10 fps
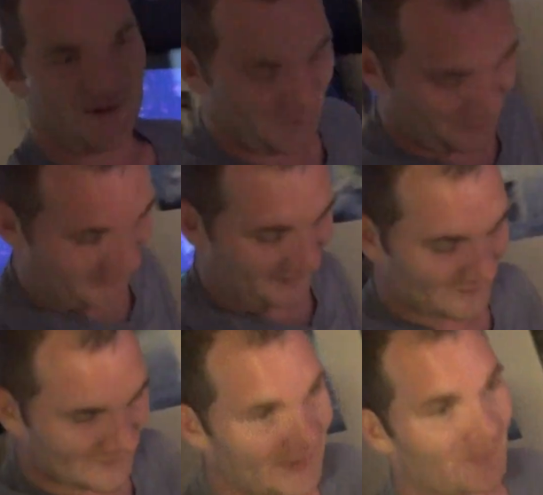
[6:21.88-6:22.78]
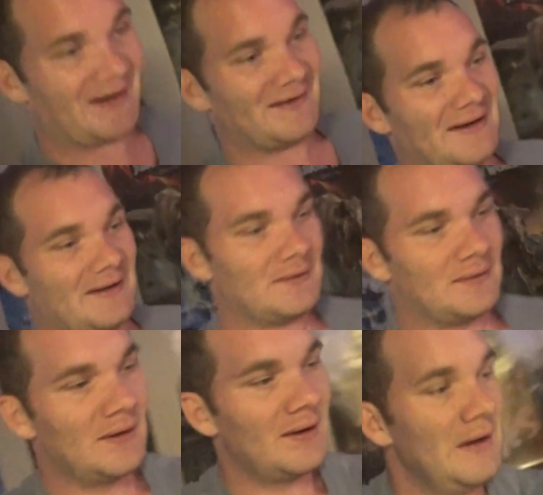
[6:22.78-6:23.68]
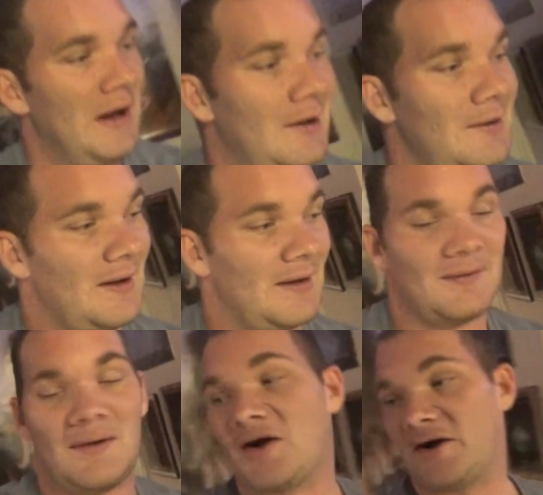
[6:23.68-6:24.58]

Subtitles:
anyway, not a bad day. And I